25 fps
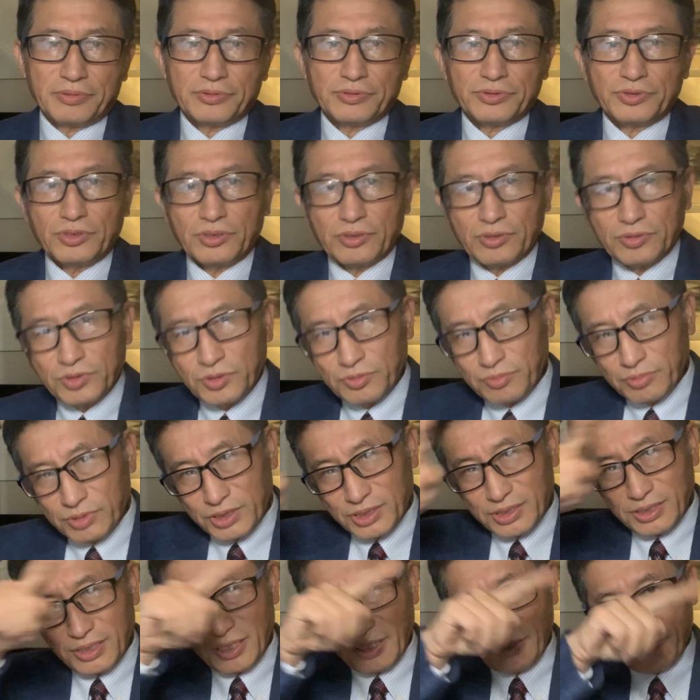you would
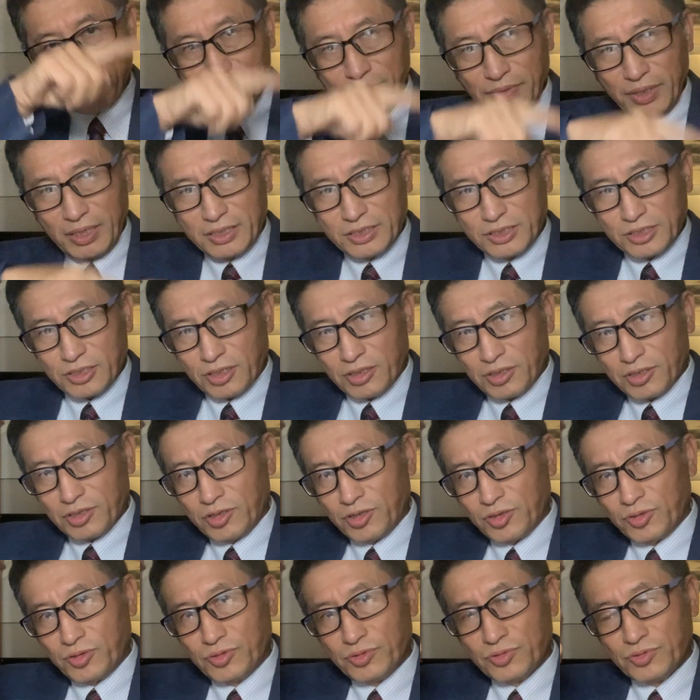see a big
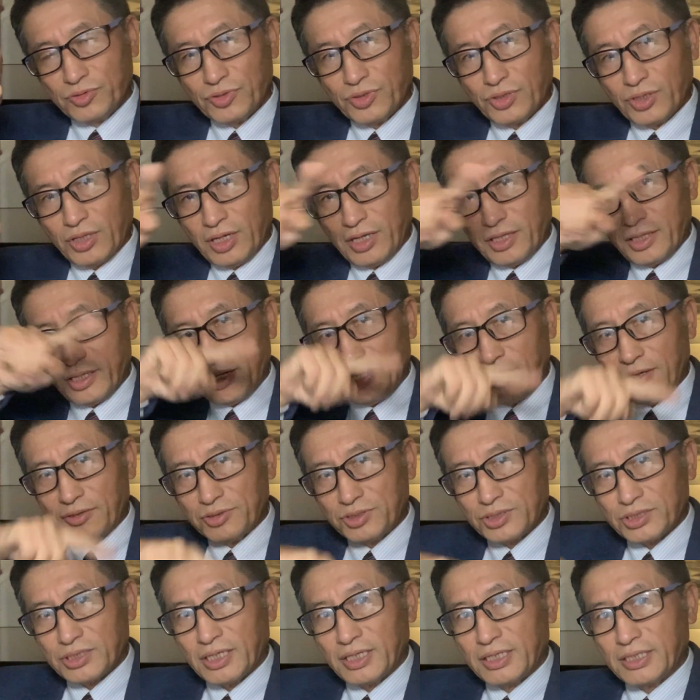circle on the
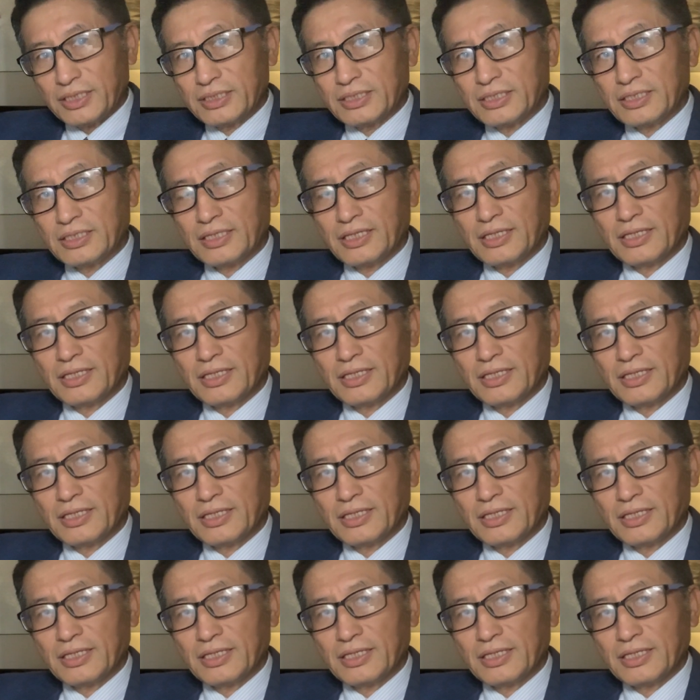outside,